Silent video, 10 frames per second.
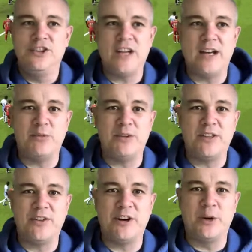
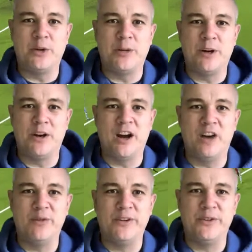Shad with the throw. Come
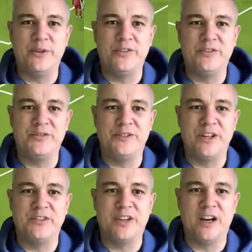on, halfway through this
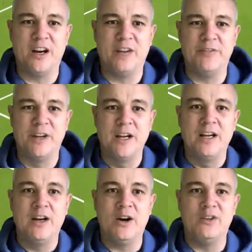first half.
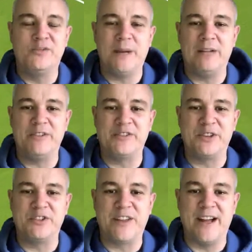Oh,
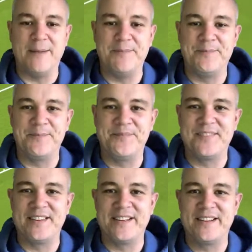Spalvis got to that.
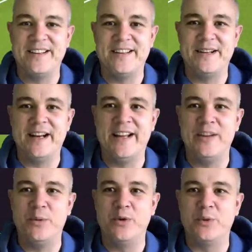
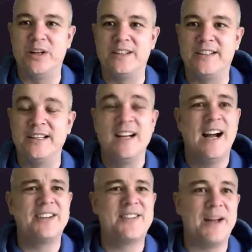And it hit the woodwork.
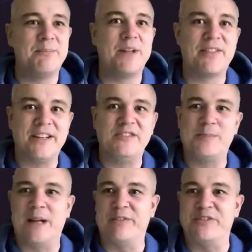I
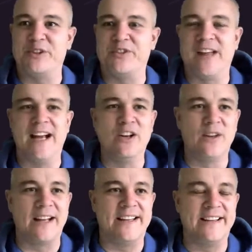think Spalvis got to that.
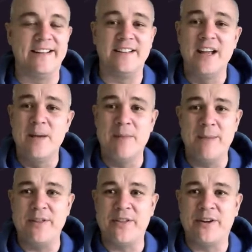It looked like he did.
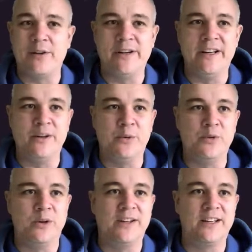Maybe the throw-in hit
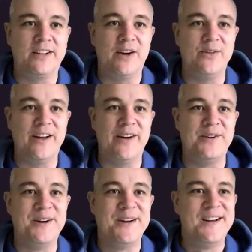the woodwork. I don't
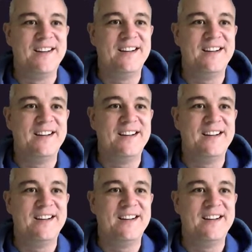know.